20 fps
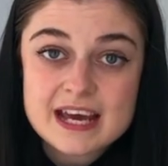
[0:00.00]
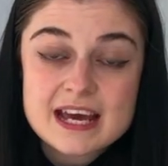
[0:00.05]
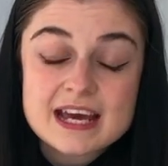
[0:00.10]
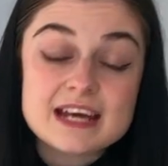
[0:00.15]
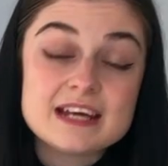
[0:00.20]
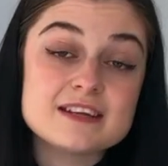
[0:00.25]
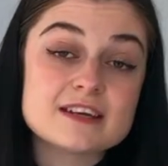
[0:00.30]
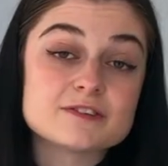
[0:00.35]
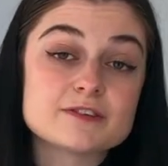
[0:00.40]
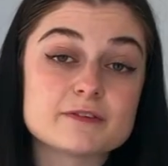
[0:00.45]

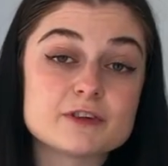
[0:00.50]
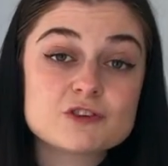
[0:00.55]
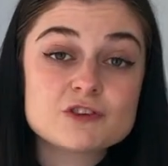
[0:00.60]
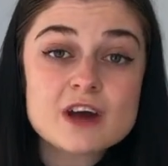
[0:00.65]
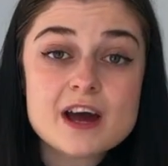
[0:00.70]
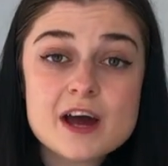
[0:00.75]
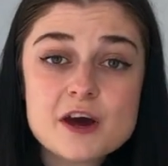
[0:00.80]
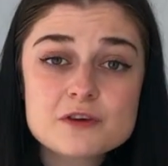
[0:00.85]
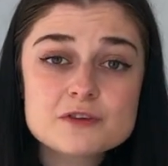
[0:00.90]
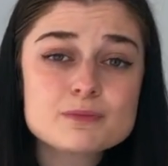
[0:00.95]
He does have a
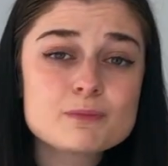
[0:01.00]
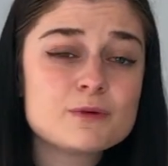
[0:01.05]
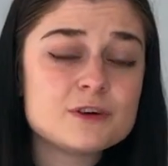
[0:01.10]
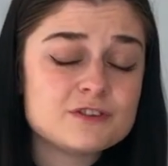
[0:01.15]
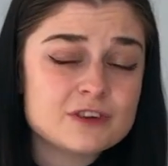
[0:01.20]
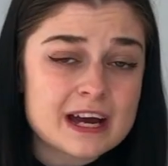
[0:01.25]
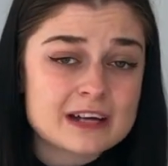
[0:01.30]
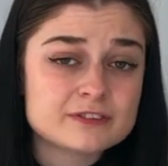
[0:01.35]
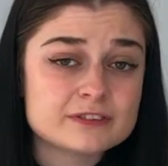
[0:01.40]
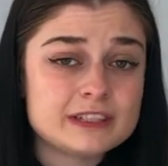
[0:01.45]
child, which
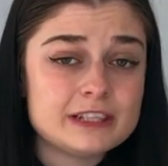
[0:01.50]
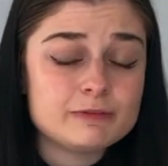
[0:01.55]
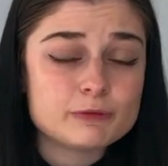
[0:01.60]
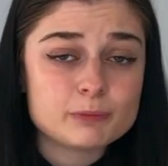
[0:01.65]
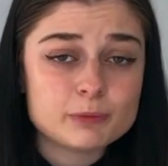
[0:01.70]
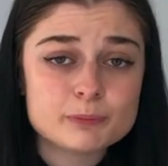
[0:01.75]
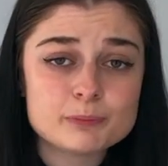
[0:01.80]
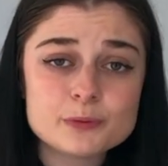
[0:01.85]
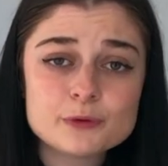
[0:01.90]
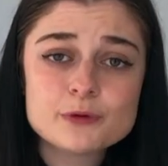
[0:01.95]
hasn't even
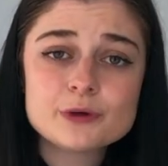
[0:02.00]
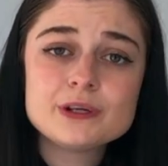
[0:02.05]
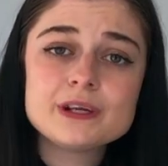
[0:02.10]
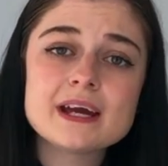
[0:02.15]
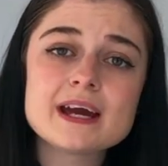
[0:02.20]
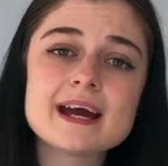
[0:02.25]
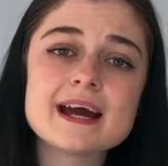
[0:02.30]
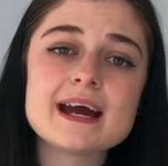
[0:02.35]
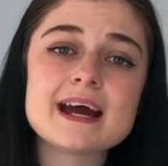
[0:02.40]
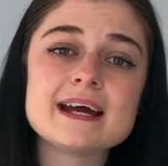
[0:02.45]
been born
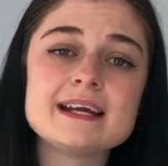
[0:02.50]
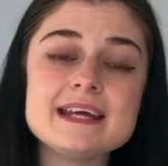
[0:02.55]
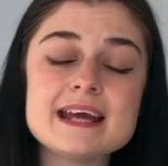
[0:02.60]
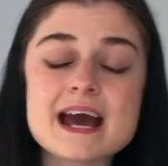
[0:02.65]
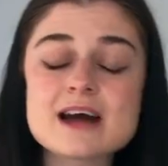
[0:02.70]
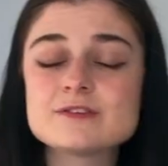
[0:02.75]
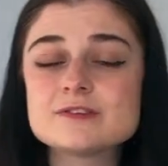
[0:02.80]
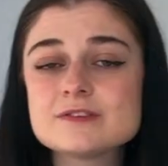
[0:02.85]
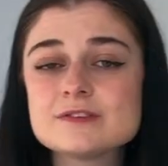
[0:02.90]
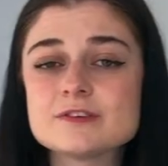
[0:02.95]
yet, and he
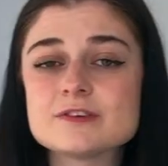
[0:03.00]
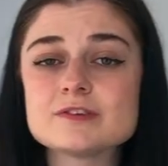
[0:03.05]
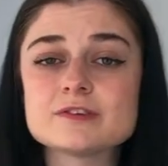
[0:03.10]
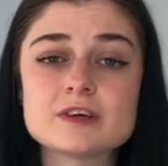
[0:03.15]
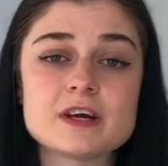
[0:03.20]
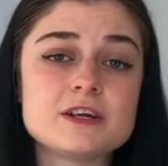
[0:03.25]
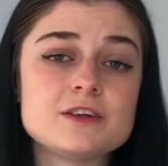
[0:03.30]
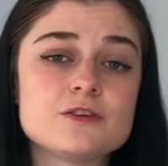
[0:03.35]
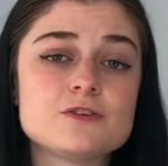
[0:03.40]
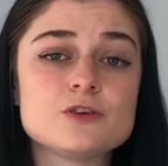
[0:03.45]
hasn't
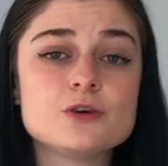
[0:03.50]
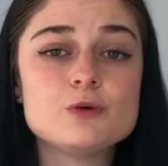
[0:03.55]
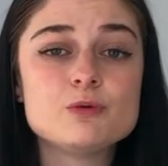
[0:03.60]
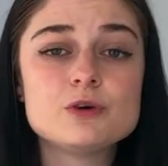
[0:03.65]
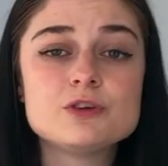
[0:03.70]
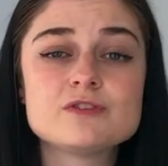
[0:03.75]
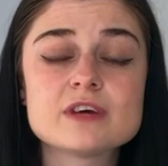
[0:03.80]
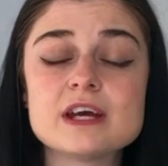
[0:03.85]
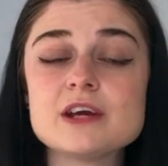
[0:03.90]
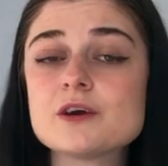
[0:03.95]
decided who
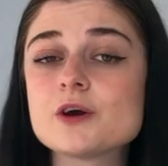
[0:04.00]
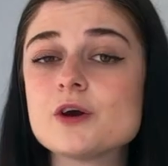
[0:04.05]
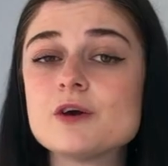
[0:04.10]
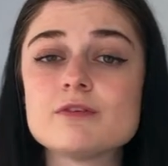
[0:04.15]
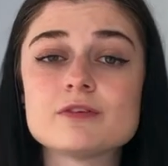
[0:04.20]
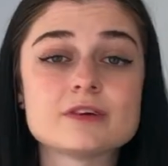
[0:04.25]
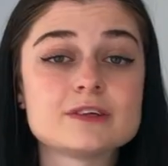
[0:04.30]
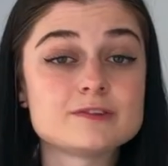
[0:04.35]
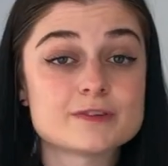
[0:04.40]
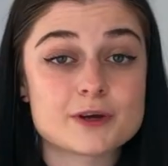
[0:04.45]
would take
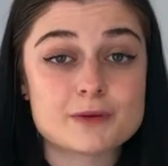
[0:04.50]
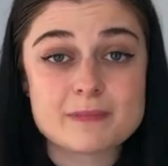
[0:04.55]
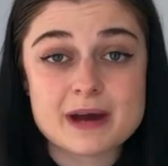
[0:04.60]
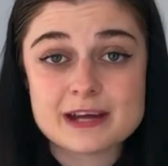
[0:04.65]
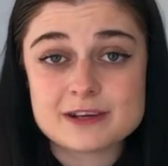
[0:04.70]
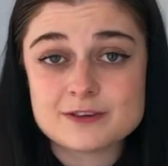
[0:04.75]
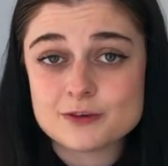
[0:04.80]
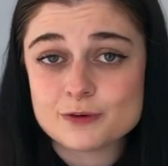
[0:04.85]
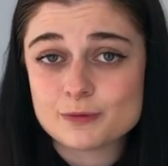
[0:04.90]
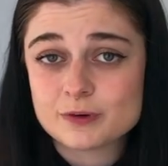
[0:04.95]
over as
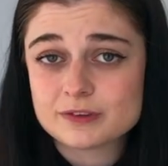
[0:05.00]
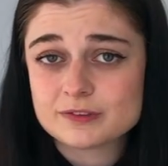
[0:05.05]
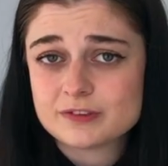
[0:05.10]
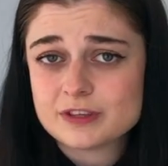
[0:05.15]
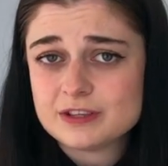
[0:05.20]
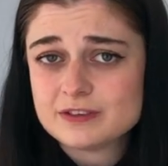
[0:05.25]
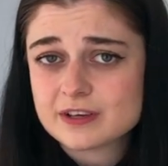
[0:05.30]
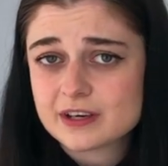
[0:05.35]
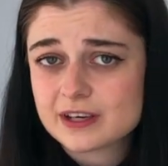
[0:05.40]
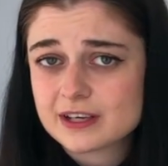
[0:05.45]
commander once he
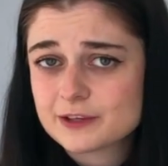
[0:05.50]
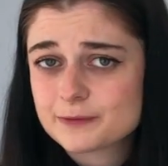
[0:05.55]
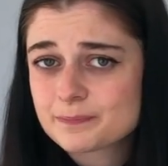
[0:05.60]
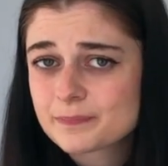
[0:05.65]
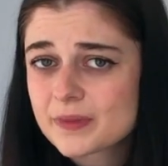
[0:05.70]
died.